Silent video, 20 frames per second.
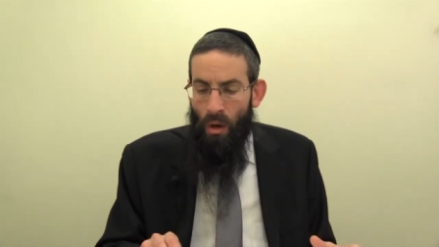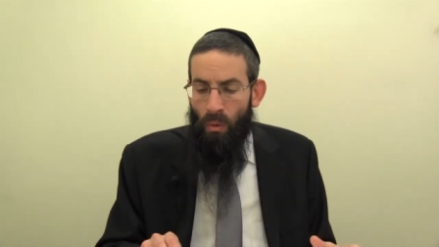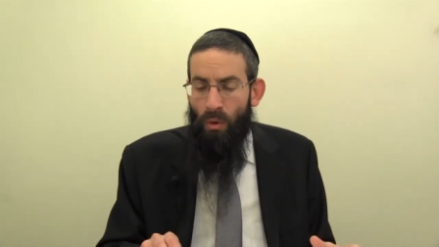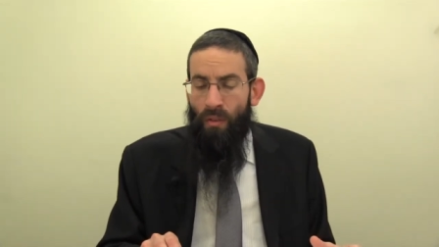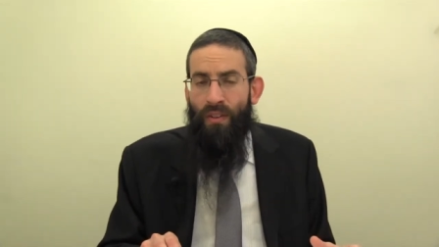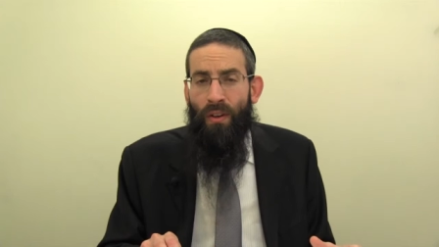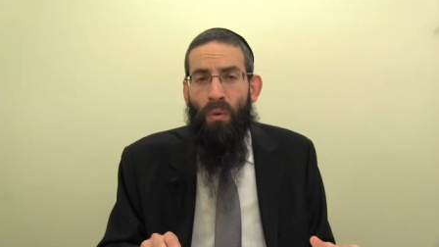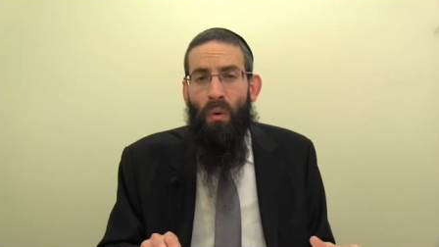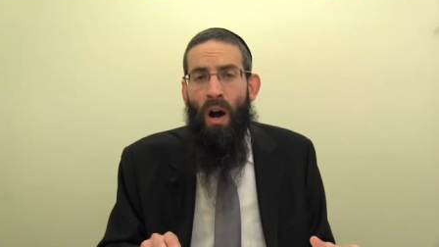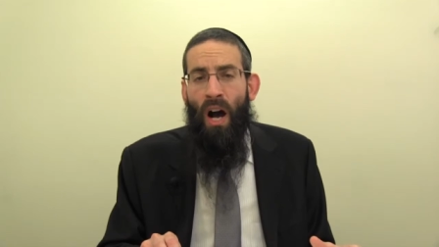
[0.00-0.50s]

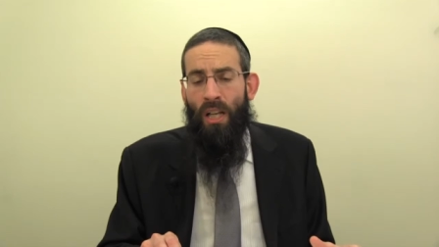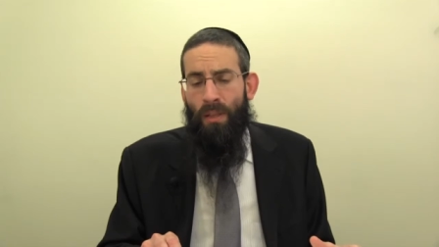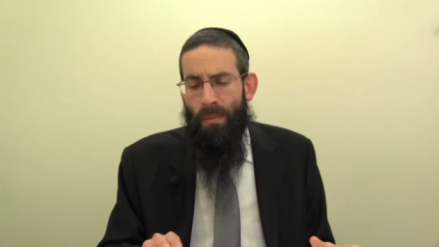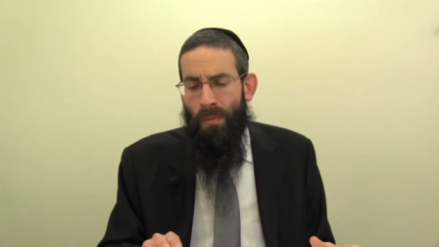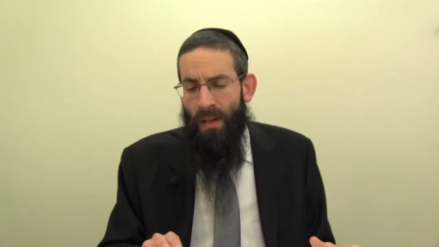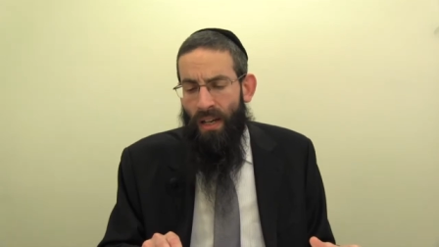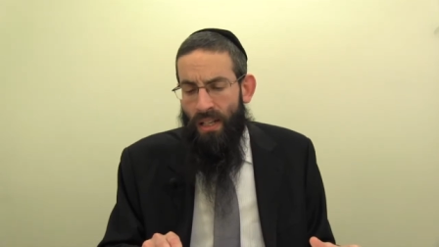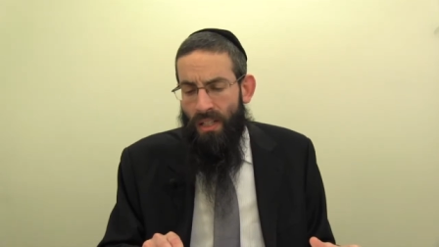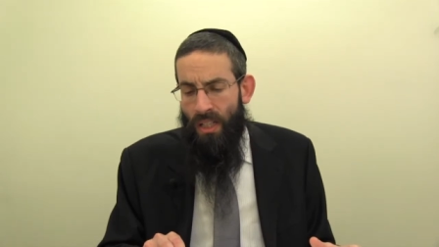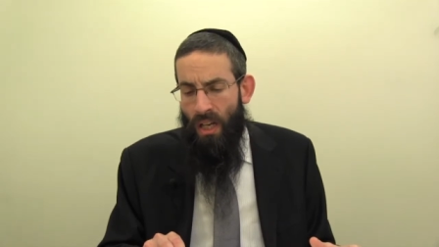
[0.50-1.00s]
If he wants
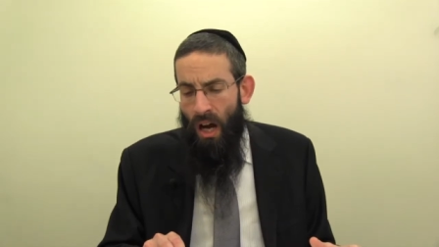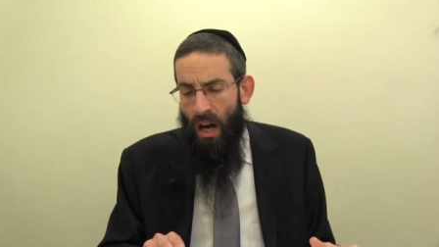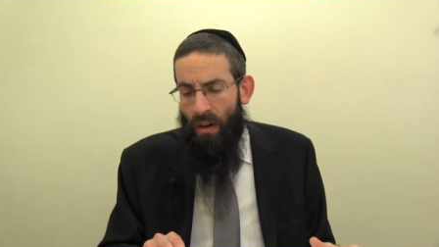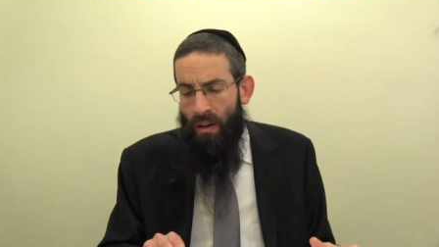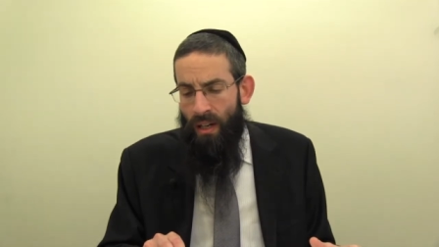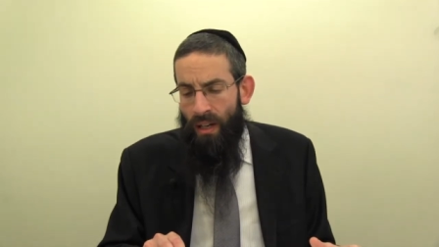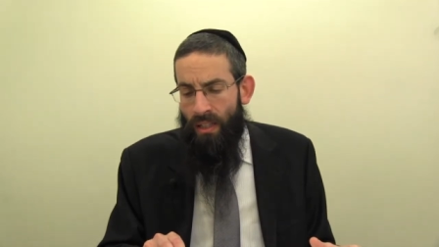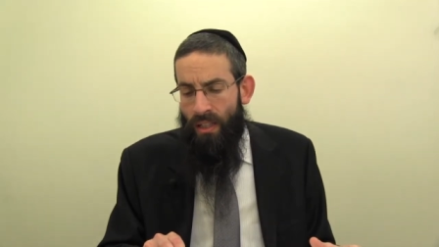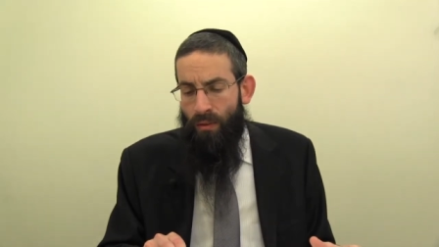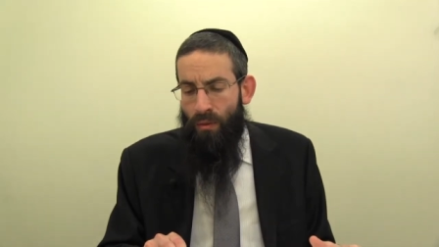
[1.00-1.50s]
Birchas
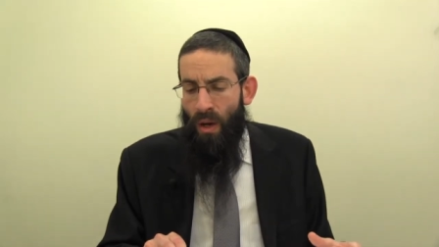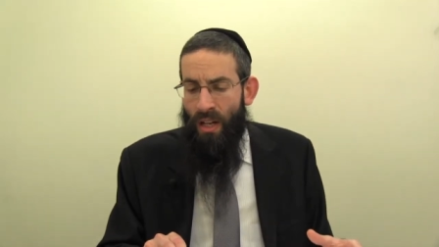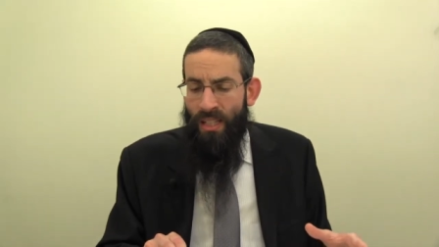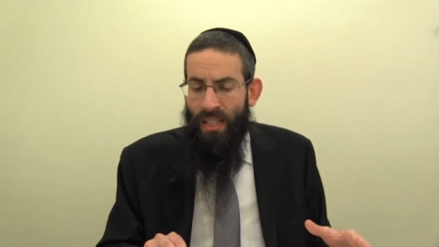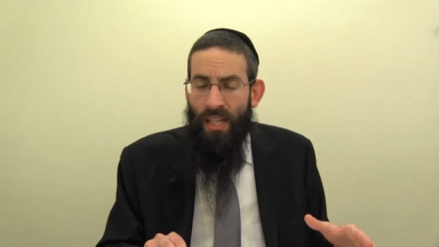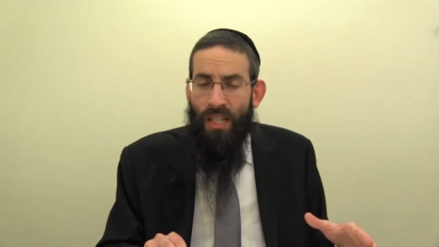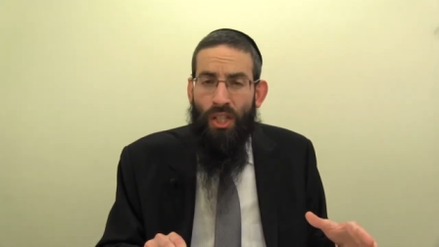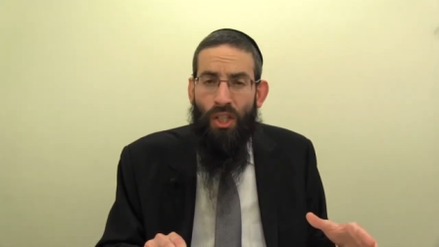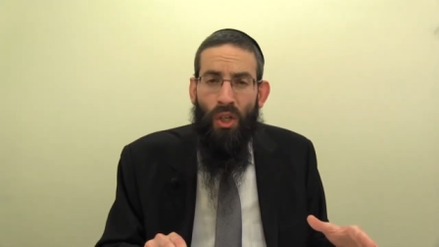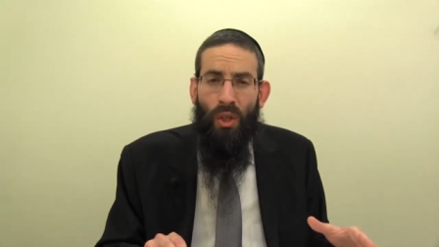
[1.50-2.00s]
Haaretz, if he wants
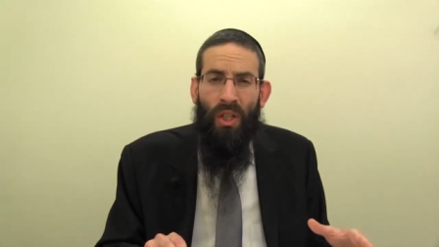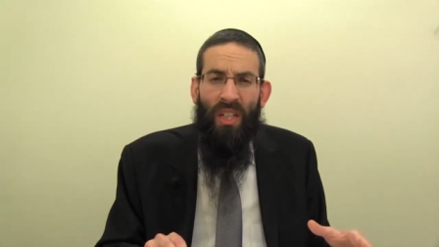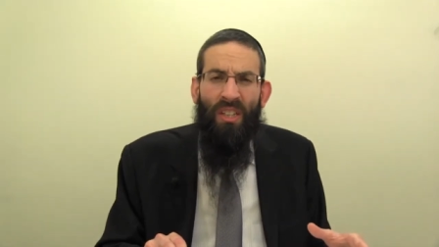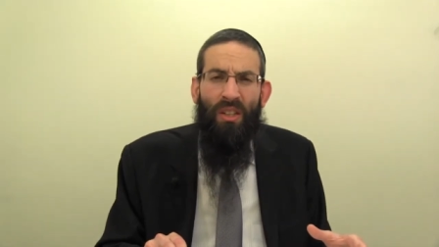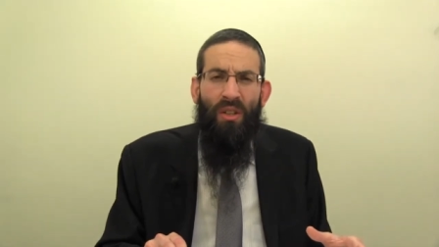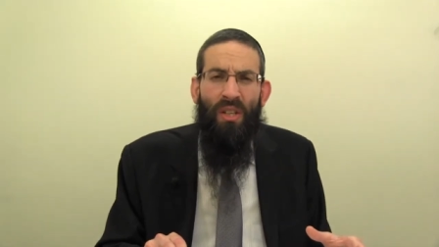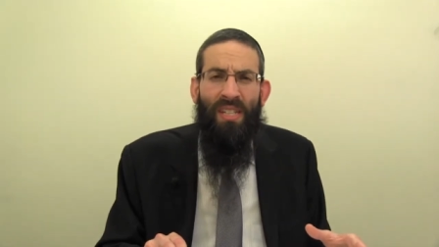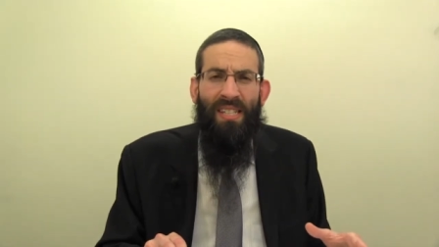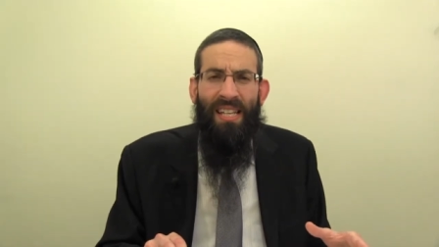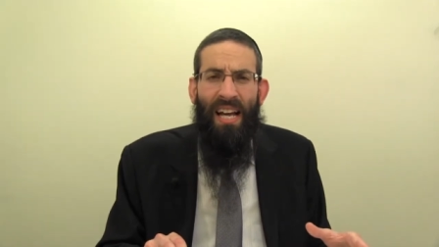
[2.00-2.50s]
to insert it
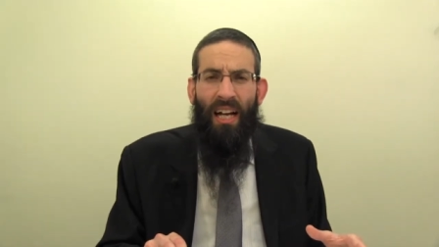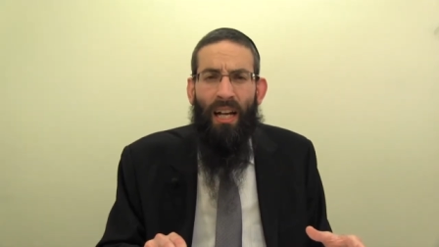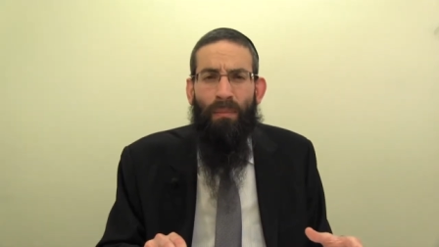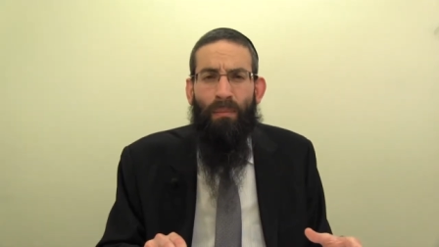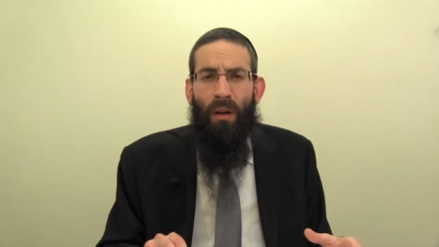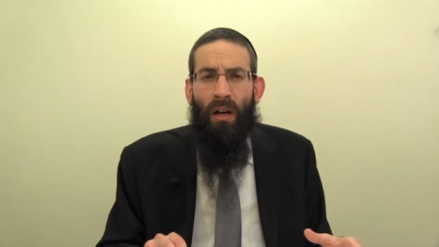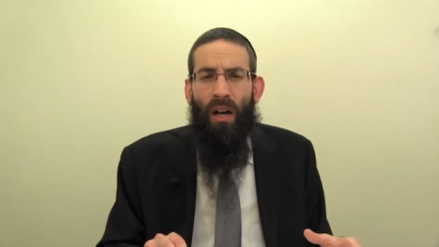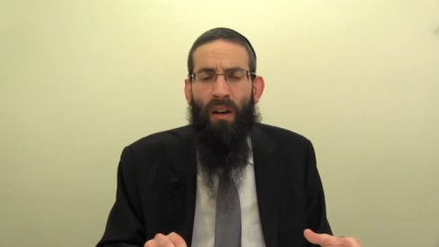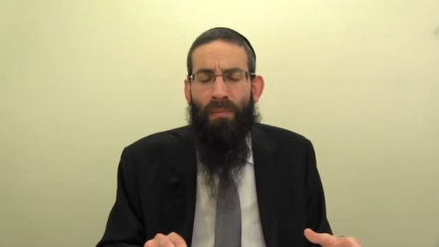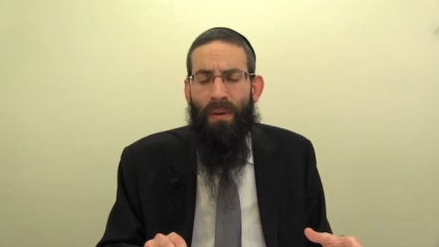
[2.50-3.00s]
into the second
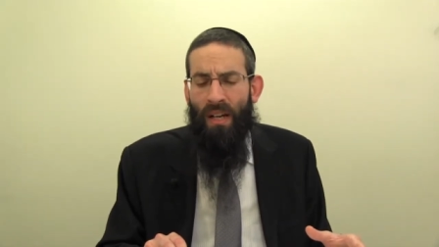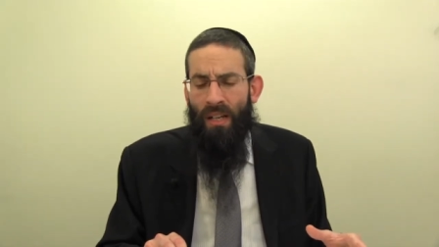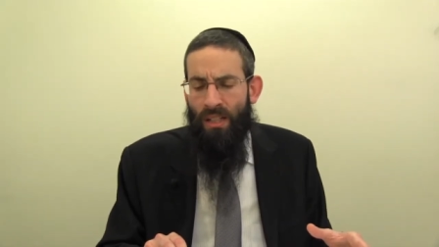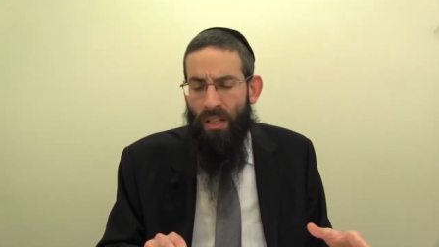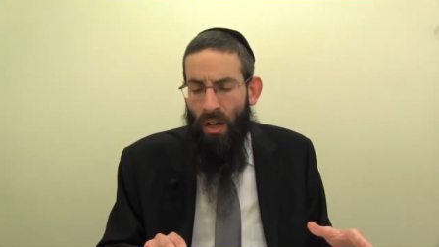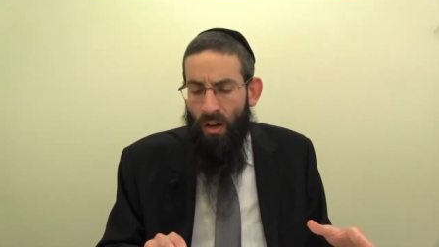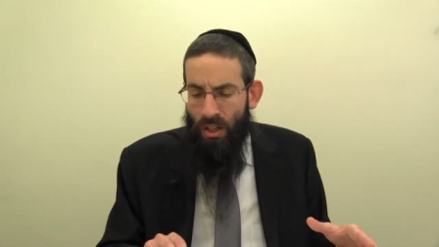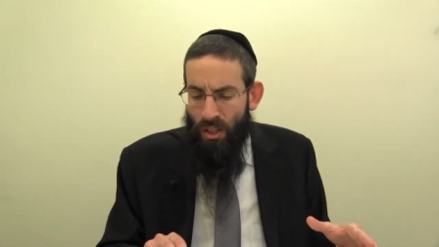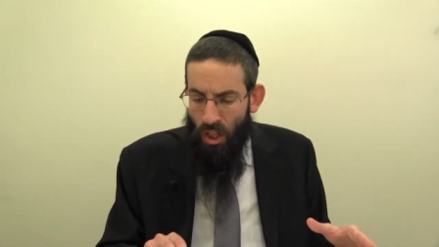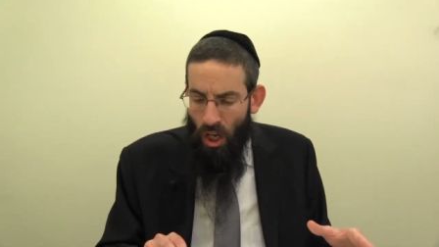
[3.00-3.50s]
bracha Birchas
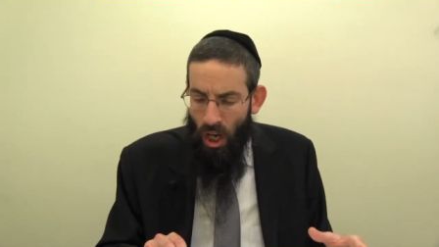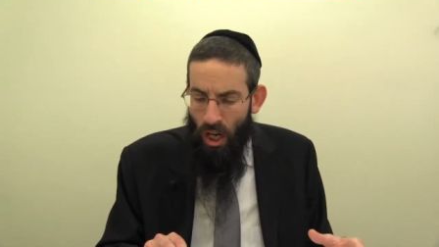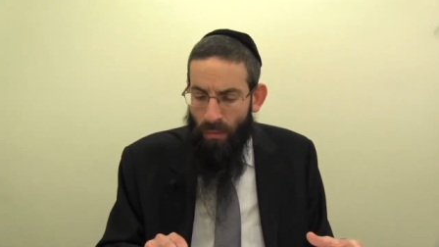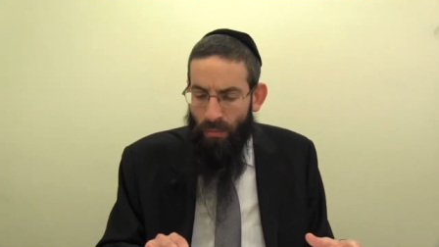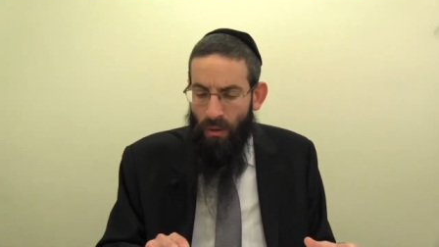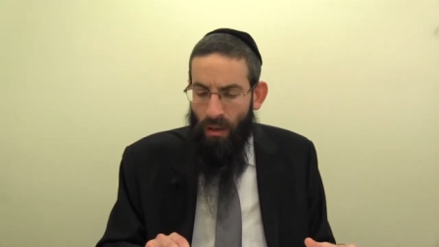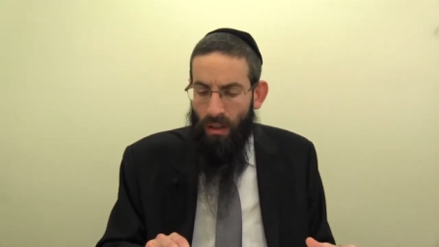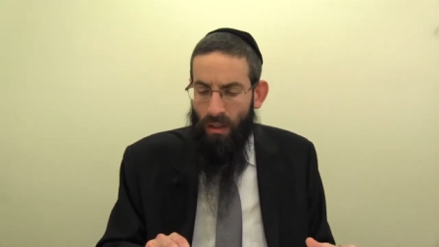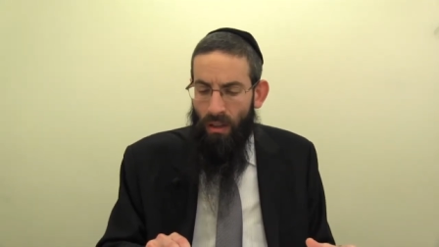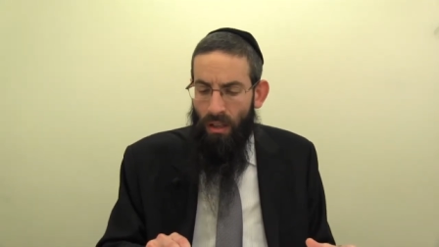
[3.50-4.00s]
Haaretz,
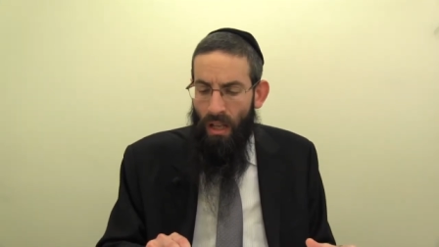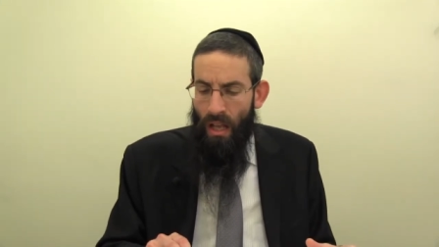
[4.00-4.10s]
Oimra.